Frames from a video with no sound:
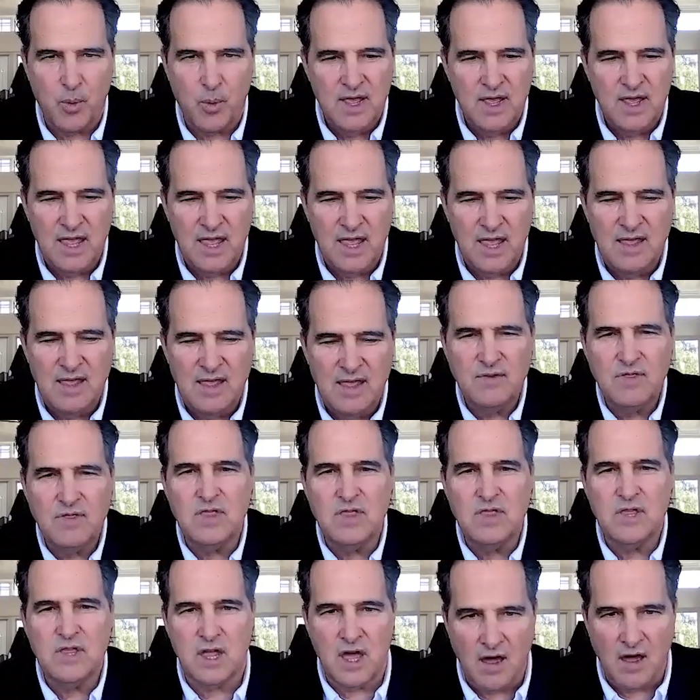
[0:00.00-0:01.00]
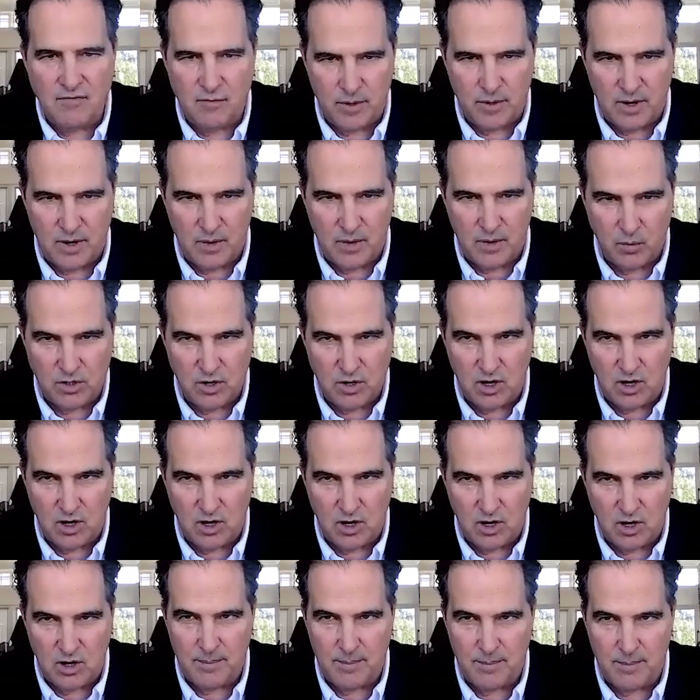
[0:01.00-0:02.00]
Even the government, we're
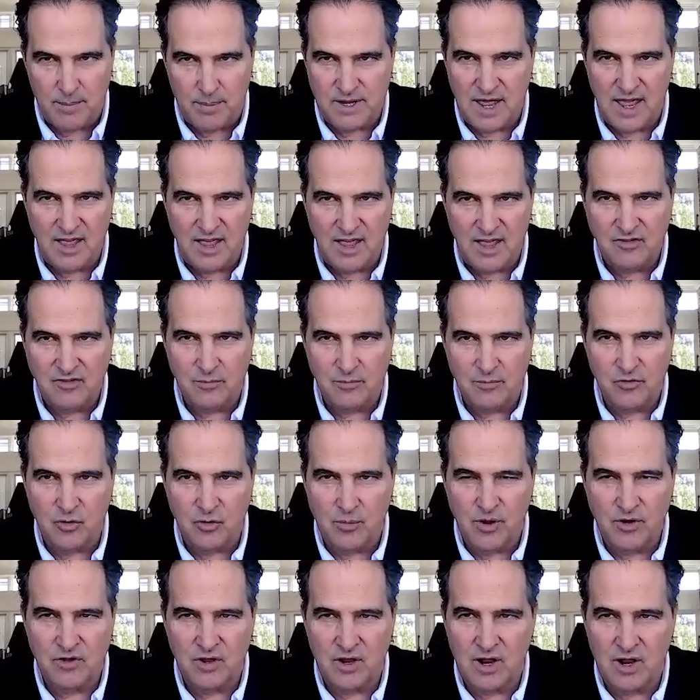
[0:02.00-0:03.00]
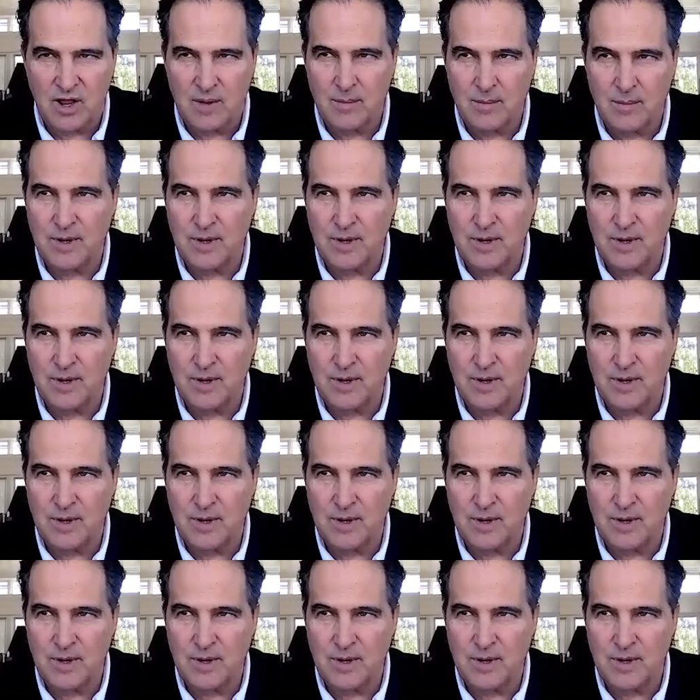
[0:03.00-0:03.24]
talking about potassium so much today,